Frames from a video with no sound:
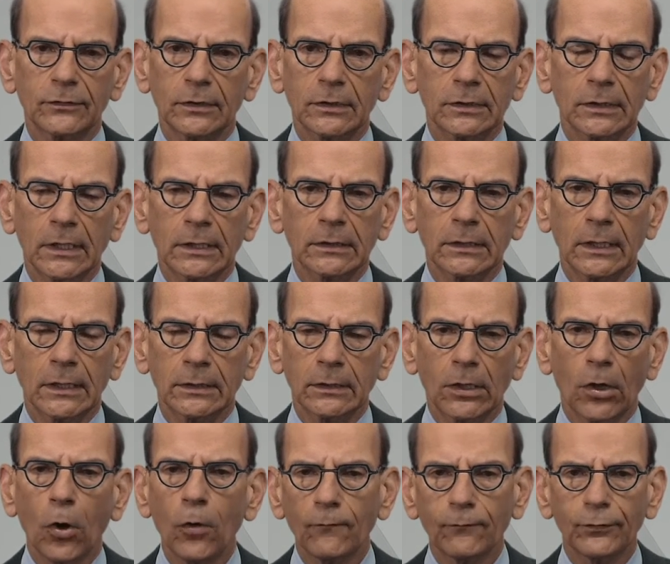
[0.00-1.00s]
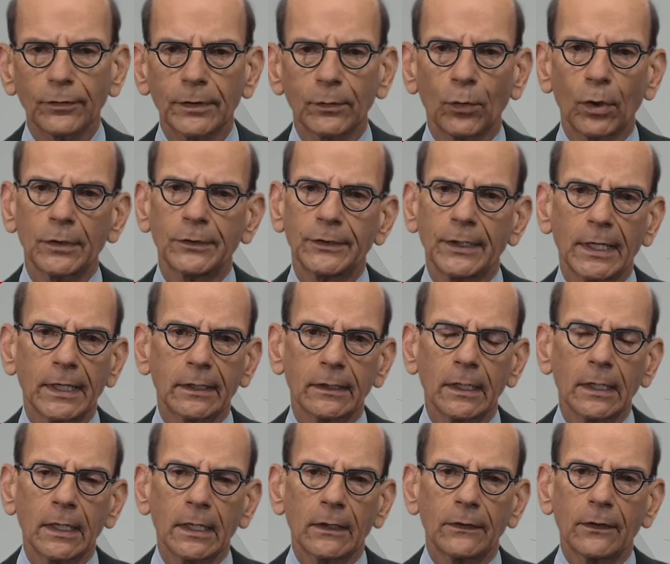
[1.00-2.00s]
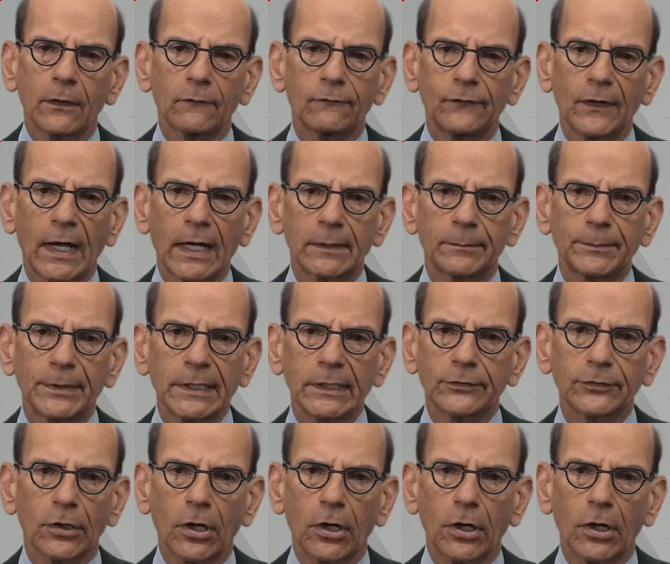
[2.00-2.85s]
and hopefully one day they'll find peace,